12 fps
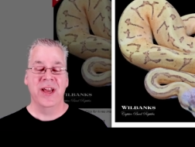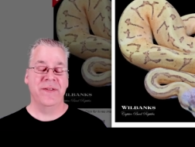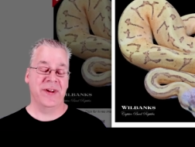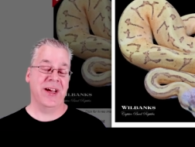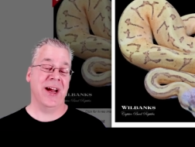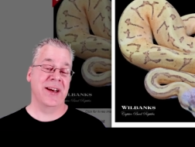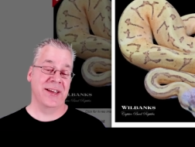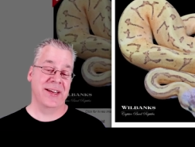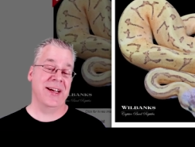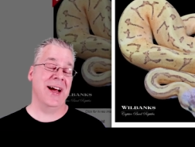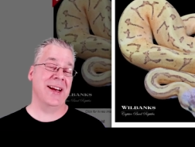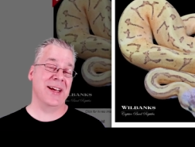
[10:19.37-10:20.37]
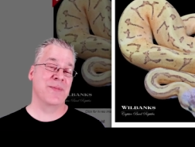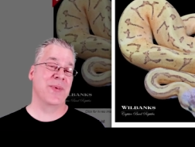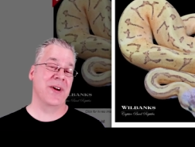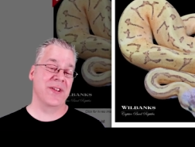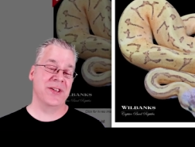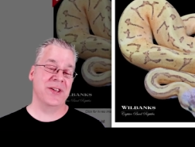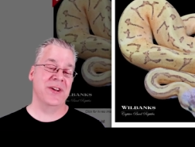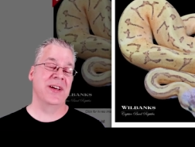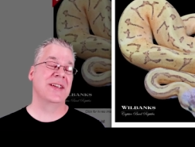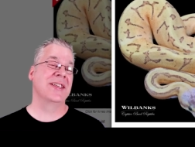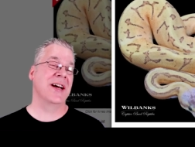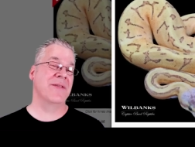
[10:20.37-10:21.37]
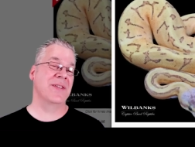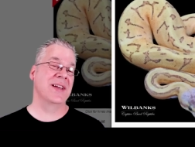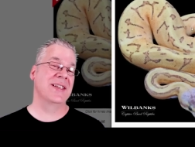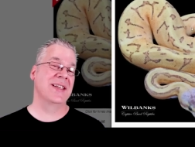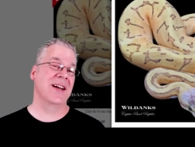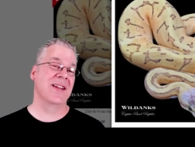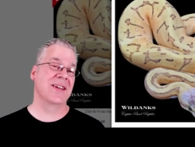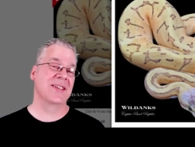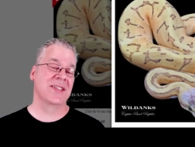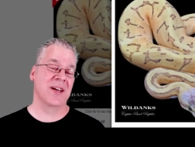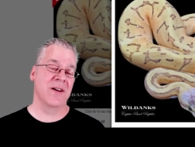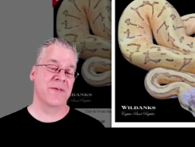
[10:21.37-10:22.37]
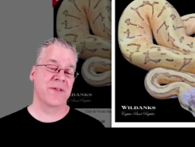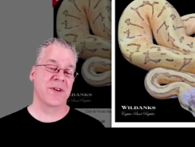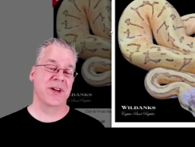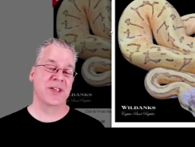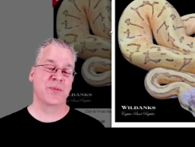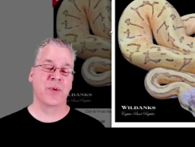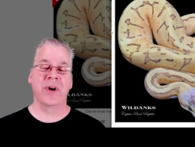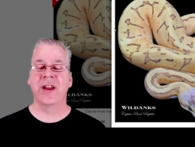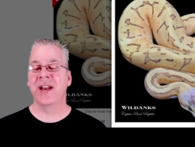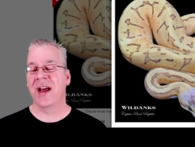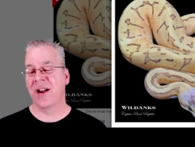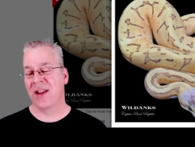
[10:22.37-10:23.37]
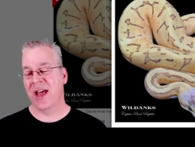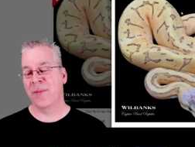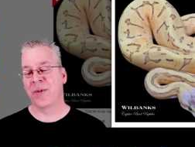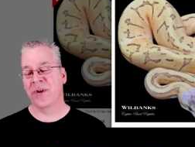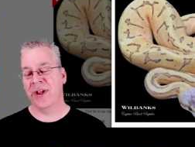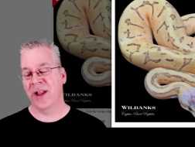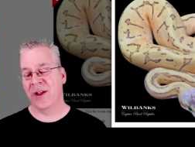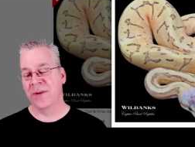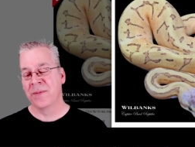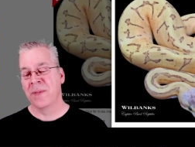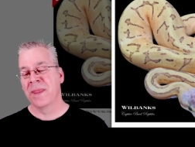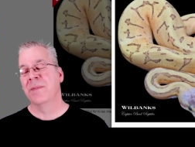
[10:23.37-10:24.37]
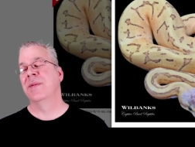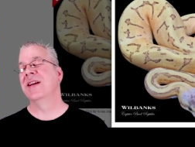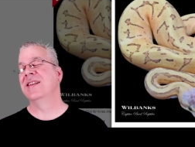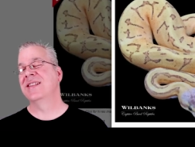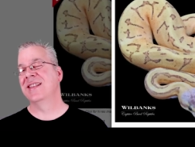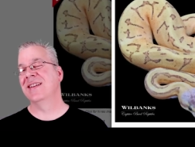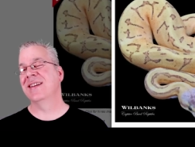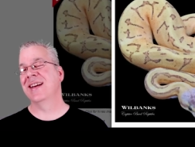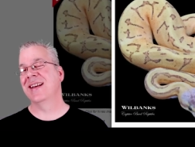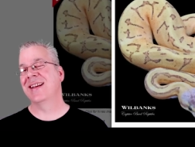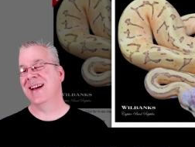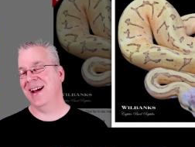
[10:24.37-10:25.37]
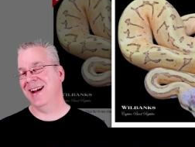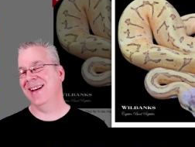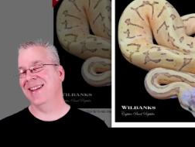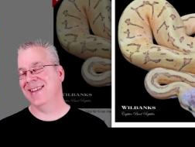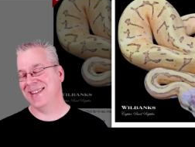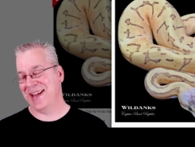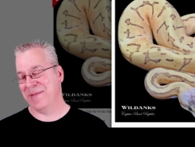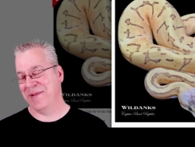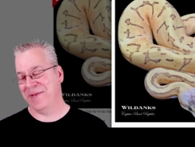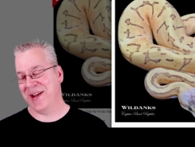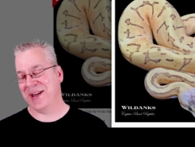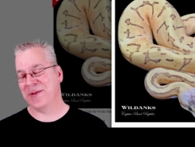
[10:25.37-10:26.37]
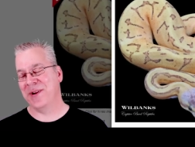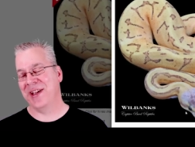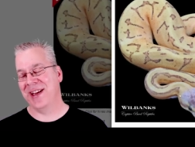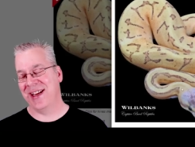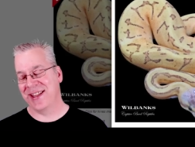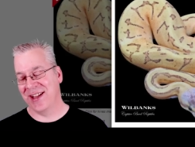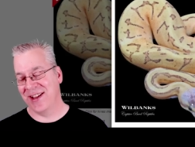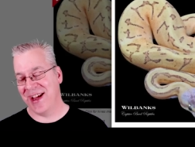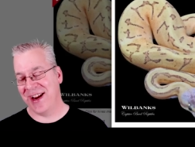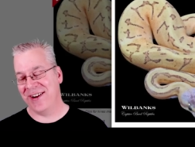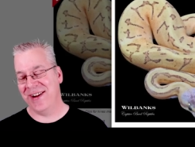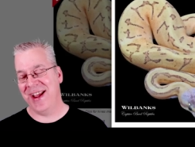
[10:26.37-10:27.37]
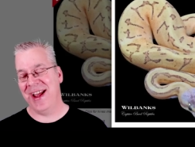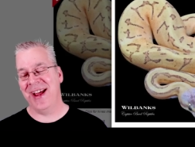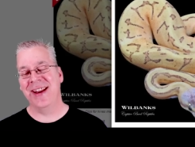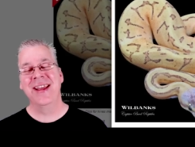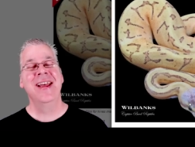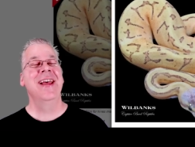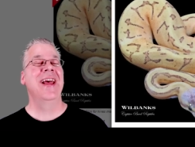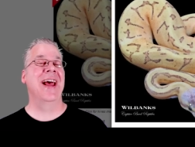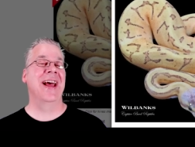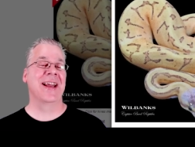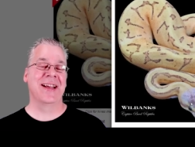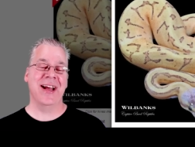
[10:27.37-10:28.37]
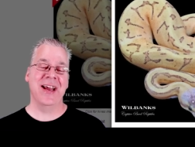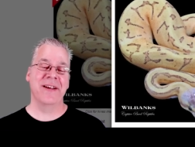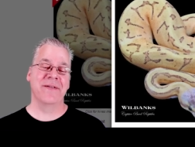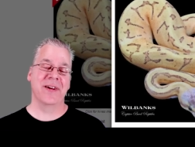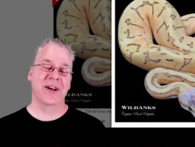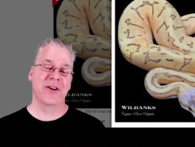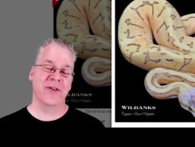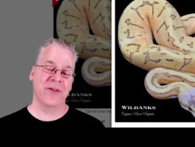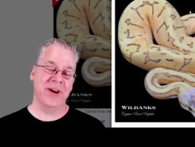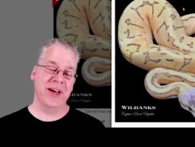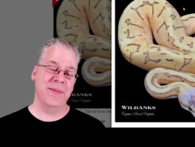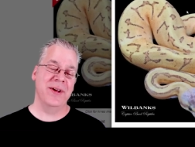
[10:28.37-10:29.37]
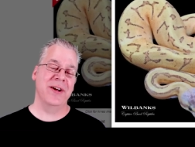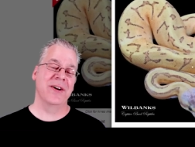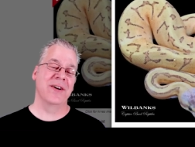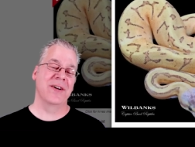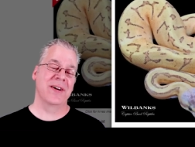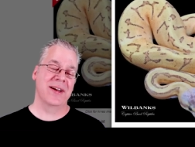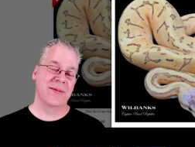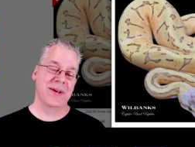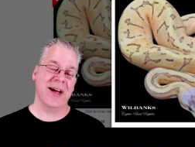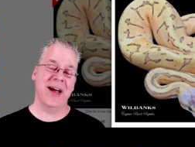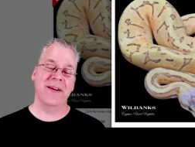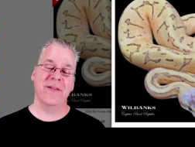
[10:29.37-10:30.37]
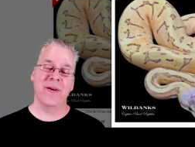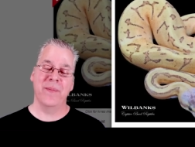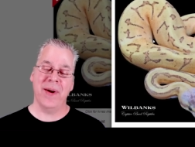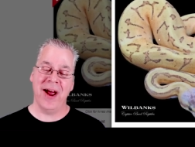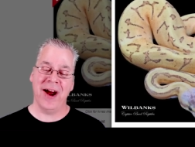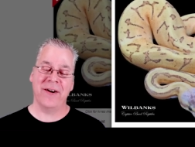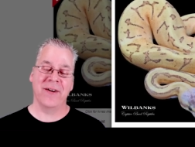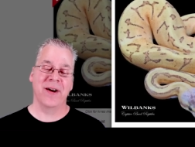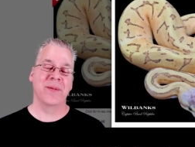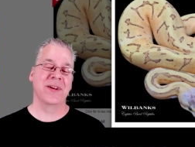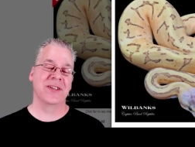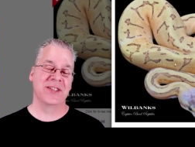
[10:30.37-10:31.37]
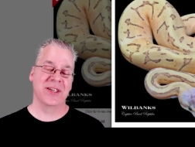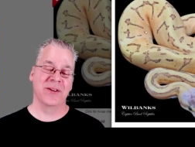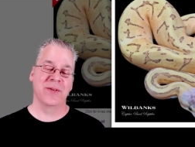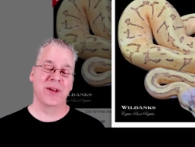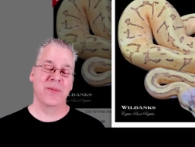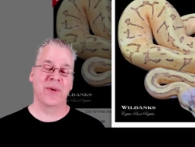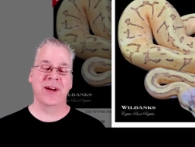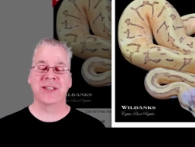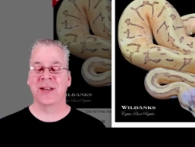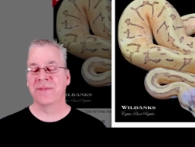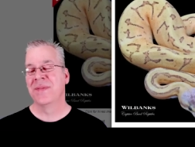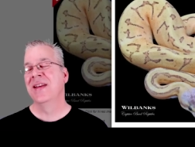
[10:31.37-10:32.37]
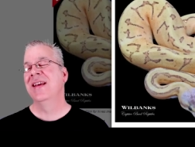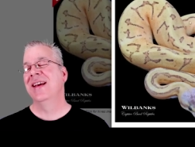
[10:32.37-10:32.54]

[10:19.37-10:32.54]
If you kind of compare the two, you can definitely tell the sulfur is bringing out a lot more yellow, but you still get kind of the same effect where you're getting the lighter head and kind of a creamier kind of a background, but it still really breaks up.